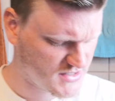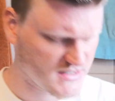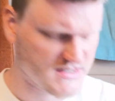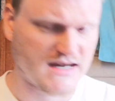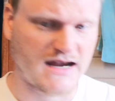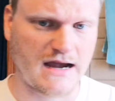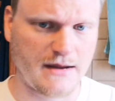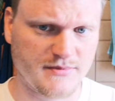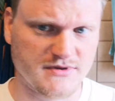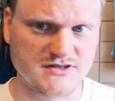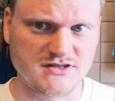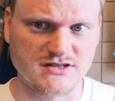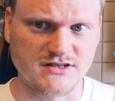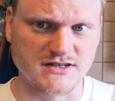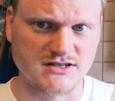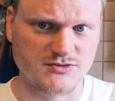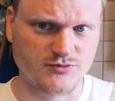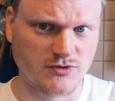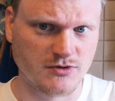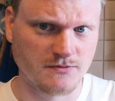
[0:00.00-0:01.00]
has happened to
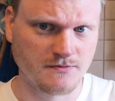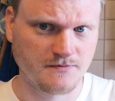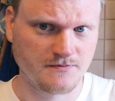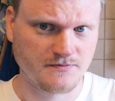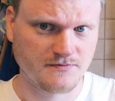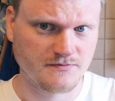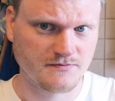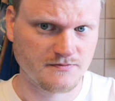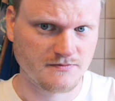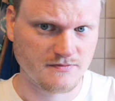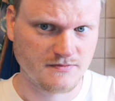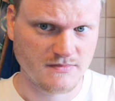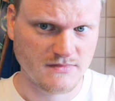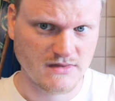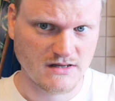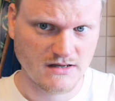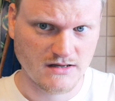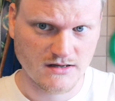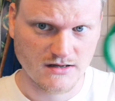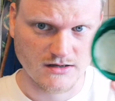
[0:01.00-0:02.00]
this one.
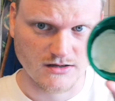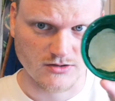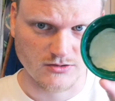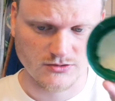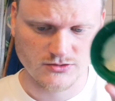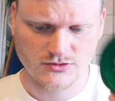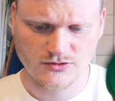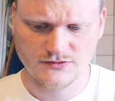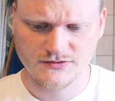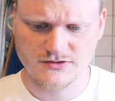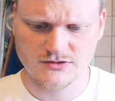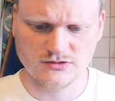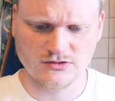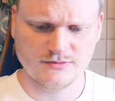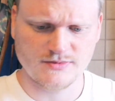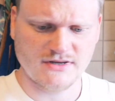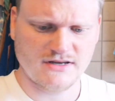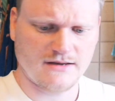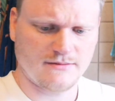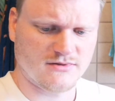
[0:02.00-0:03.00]
I don't know if you'll
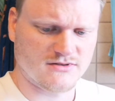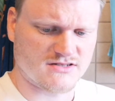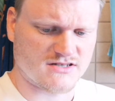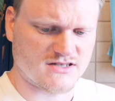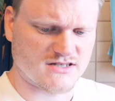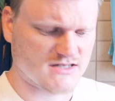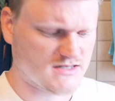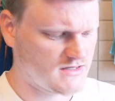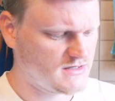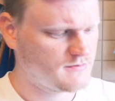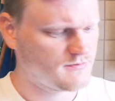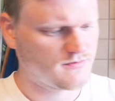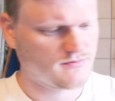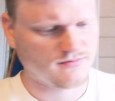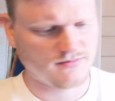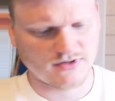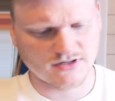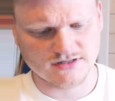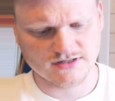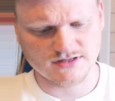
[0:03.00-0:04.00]
be able to see,
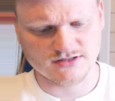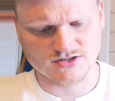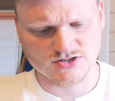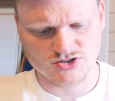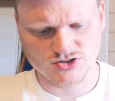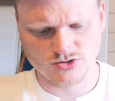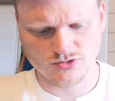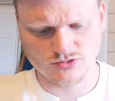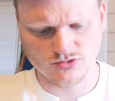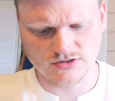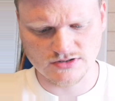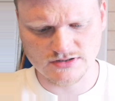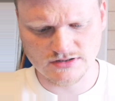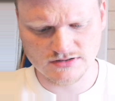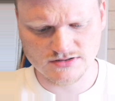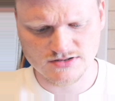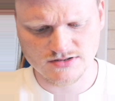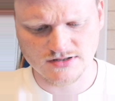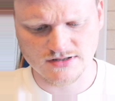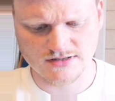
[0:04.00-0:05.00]
but it's so little
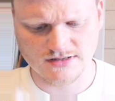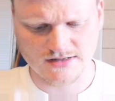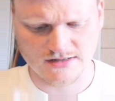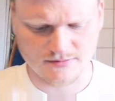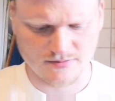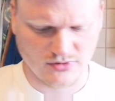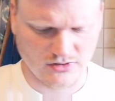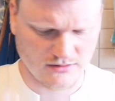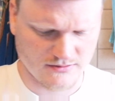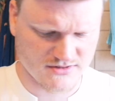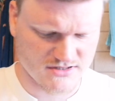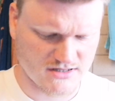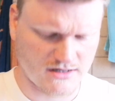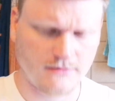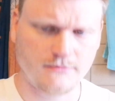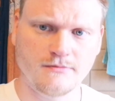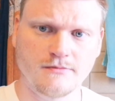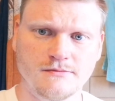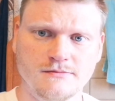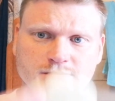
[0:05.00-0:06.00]
that it pops
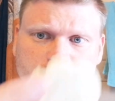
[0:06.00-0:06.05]
out.